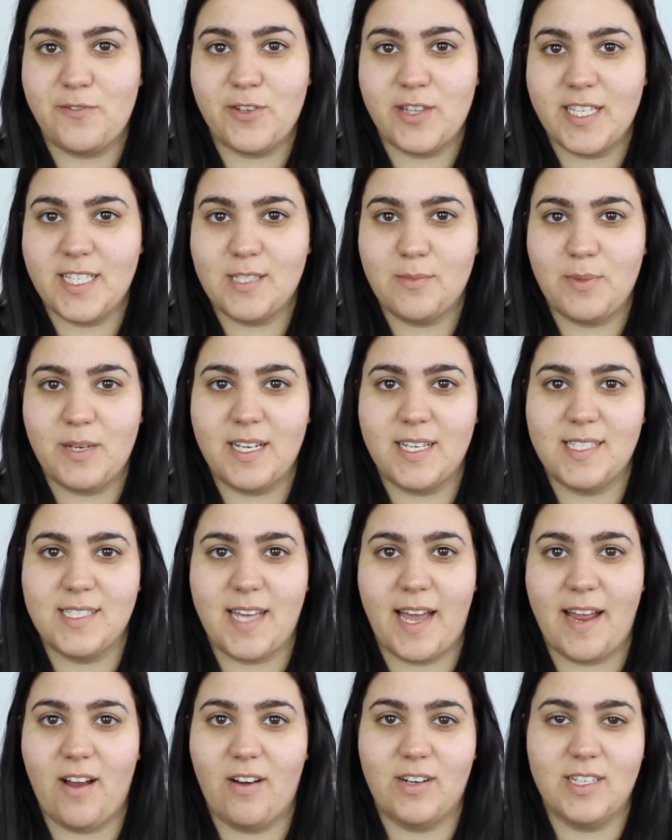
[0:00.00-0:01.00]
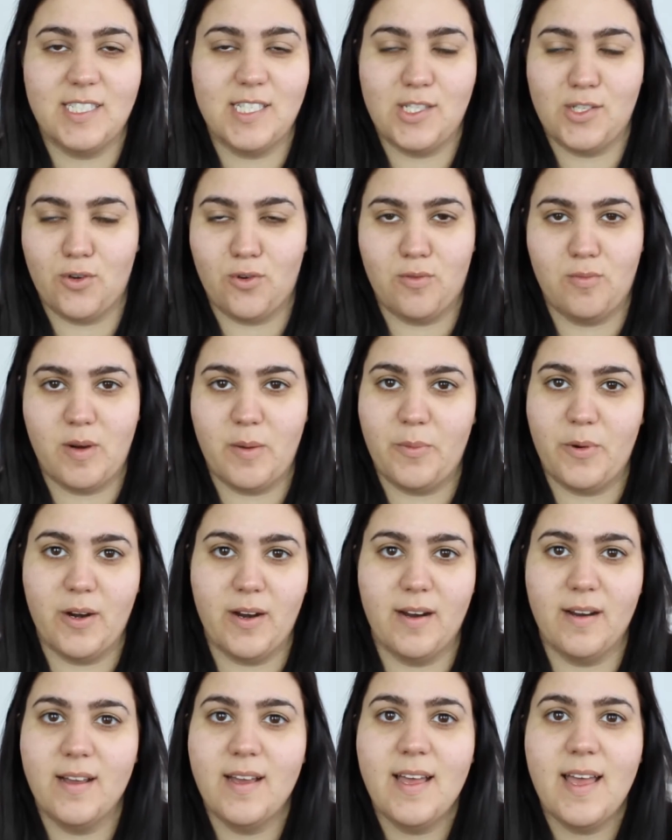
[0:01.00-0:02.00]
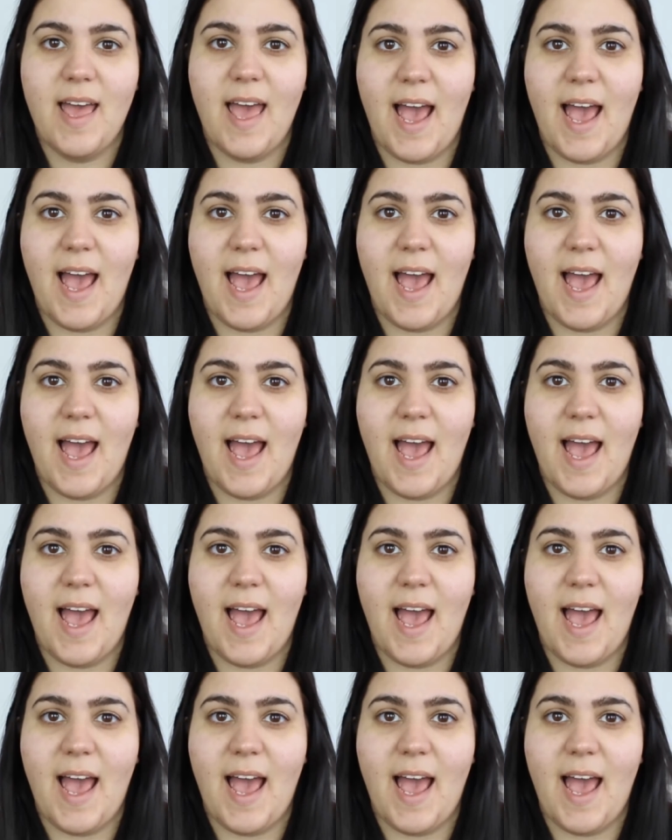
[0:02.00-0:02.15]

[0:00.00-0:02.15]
for this because I honestly don't remember